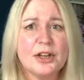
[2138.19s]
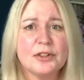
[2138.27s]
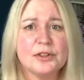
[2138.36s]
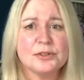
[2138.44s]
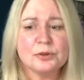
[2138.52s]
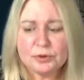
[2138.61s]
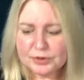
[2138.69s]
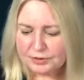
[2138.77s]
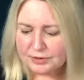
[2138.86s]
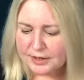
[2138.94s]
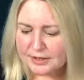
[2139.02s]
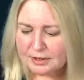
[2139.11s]
The sorts
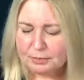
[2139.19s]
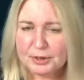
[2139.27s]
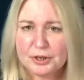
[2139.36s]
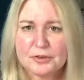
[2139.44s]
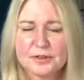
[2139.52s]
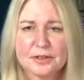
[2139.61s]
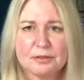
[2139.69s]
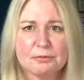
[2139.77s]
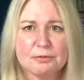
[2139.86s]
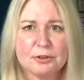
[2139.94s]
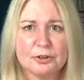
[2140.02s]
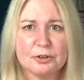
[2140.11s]
of things I've been using them
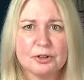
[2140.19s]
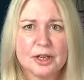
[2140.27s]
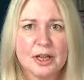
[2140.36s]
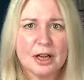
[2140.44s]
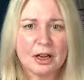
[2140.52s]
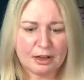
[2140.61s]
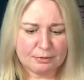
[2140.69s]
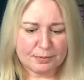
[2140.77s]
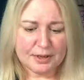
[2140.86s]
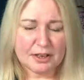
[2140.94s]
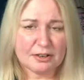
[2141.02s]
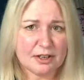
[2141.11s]
for have
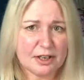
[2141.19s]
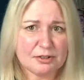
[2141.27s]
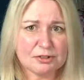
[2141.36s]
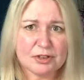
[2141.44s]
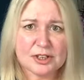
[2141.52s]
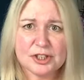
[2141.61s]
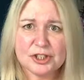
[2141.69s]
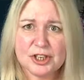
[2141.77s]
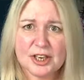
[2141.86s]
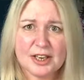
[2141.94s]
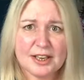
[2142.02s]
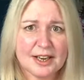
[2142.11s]
been,
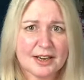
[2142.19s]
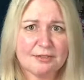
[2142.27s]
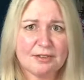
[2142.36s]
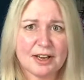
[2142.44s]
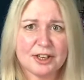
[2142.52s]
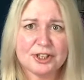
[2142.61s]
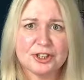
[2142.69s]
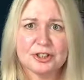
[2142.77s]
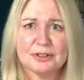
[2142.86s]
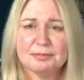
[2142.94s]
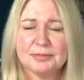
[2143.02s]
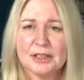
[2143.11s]
strategy,
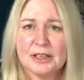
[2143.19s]
innovation,